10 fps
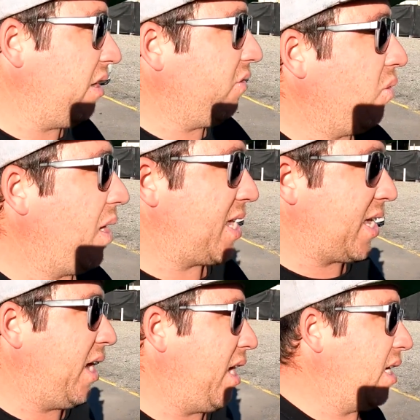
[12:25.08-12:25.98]
giveaway
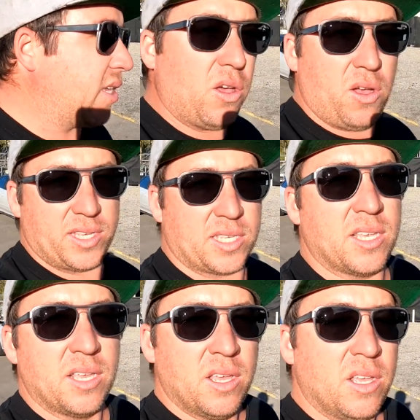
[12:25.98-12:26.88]
car, guys,
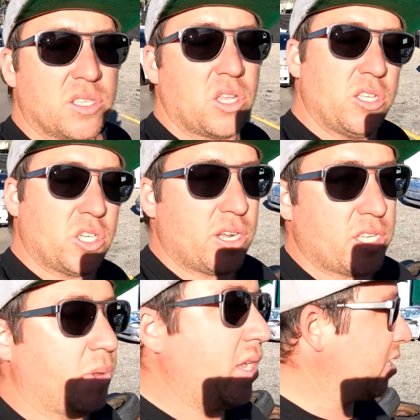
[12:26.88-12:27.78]
don't
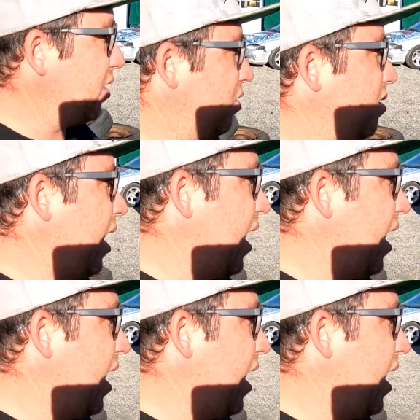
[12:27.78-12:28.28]
stress, we are going to do that